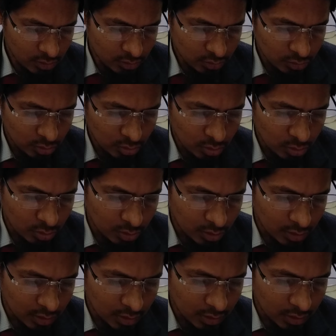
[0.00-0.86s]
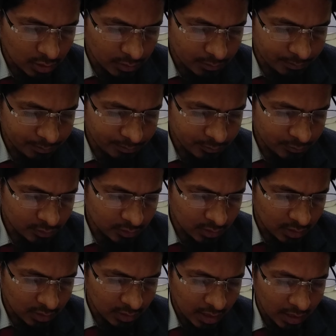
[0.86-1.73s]
So
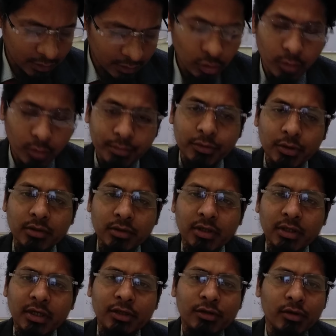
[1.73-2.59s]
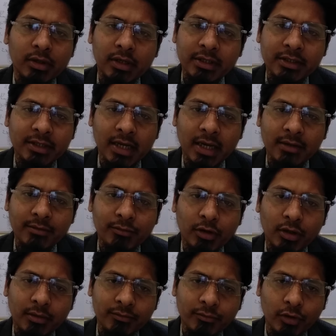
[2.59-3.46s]
I hope your children you understand
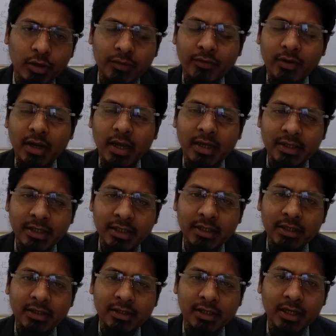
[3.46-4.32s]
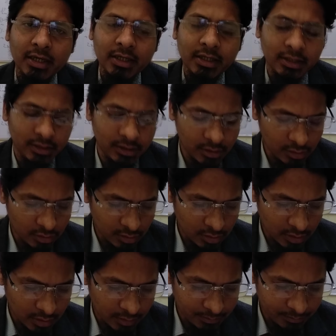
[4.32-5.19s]
whatever I read it here in
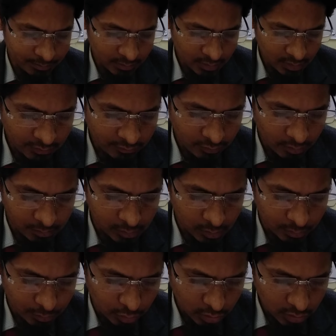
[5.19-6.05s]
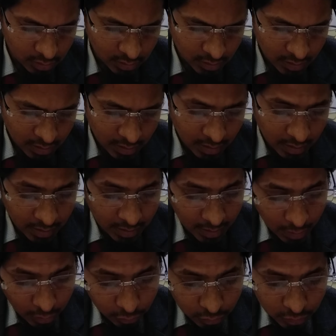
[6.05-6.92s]
your from your book.
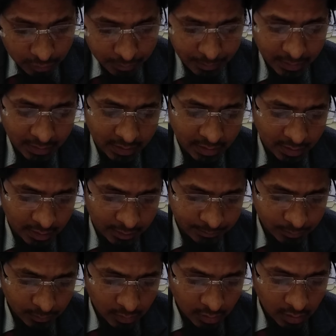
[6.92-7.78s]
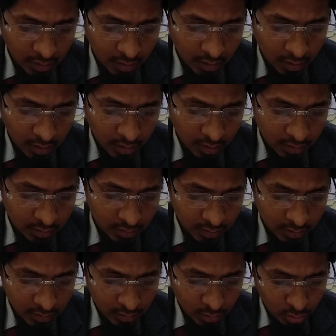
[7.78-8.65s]
Loudspeaker
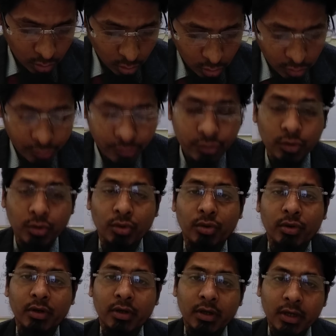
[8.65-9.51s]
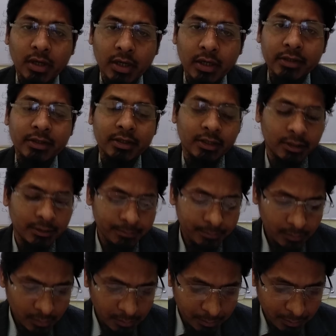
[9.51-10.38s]
are also
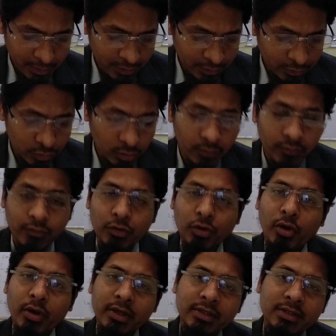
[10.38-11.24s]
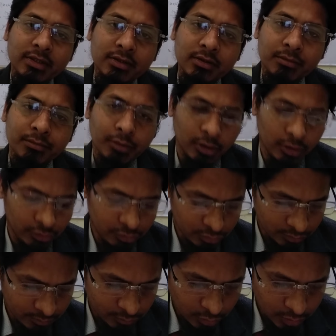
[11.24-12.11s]
other means of noise
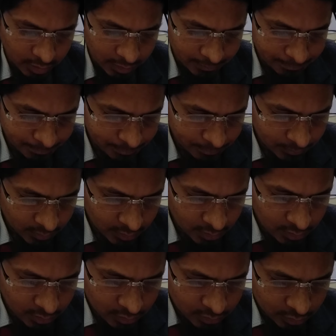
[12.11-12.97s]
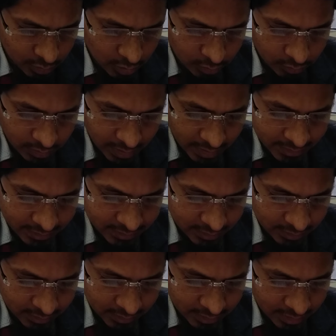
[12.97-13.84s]
pollution. Okay. So now
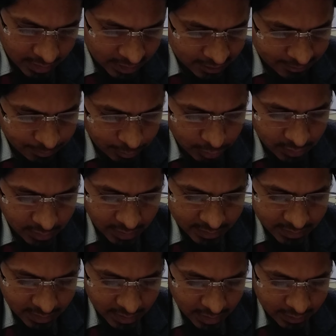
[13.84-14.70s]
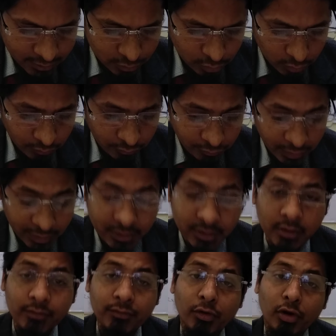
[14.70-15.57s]
class, the next point, hazards of
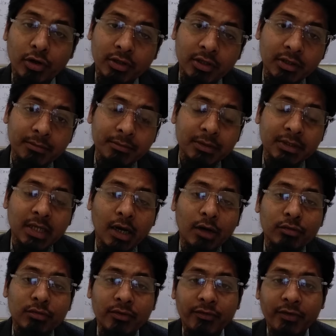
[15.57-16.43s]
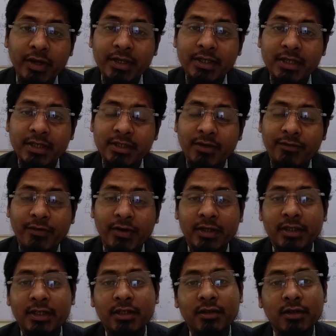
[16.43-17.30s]
waste in water, means how the waste is
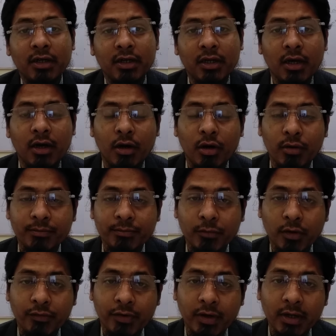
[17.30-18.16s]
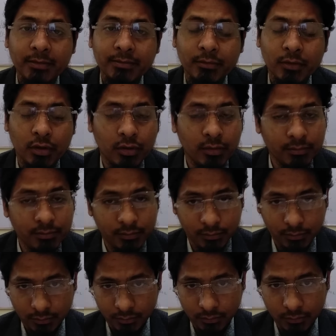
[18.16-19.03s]
affected of
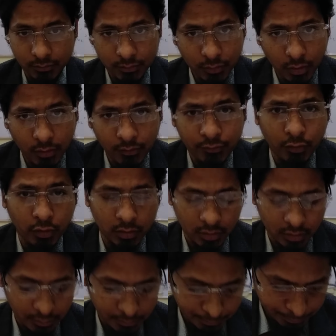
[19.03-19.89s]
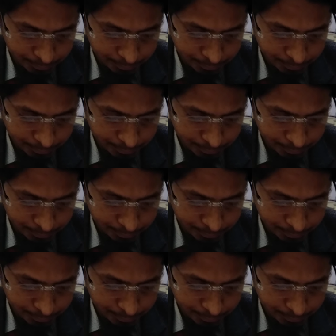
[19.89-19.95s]
water.